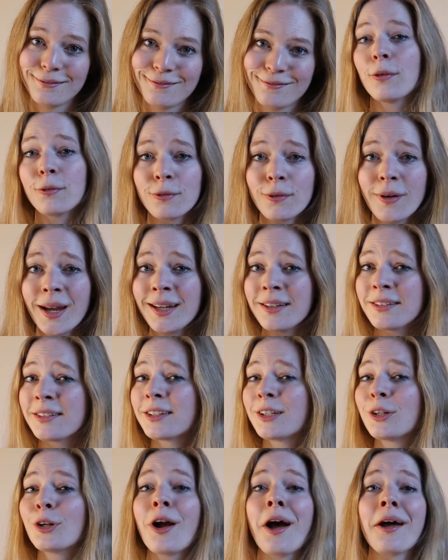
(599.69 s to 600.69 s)
The
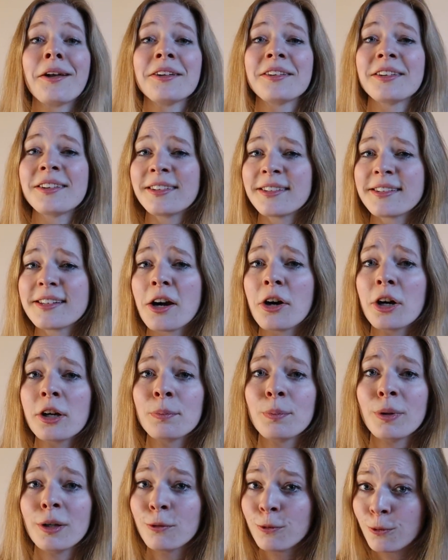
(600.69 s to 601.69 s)
phrase, you gotta
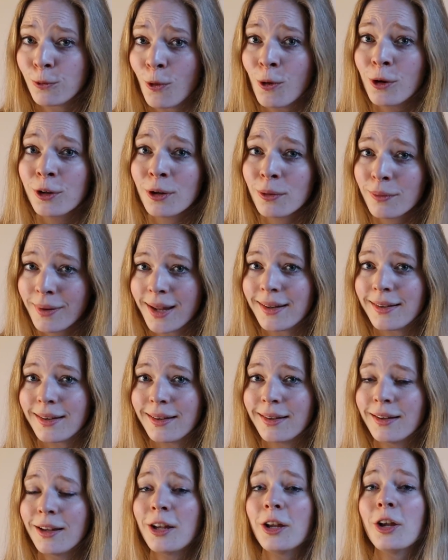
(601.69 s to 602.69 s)
start before you're
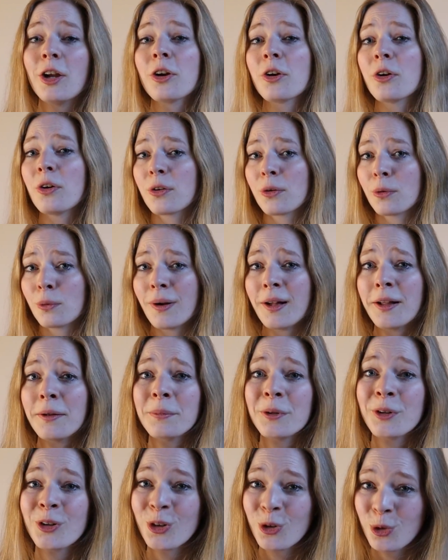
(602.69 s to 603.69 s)
ready, could have well
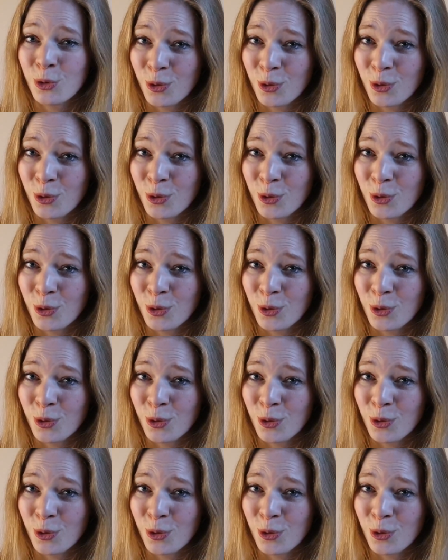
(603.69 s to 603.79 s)
been a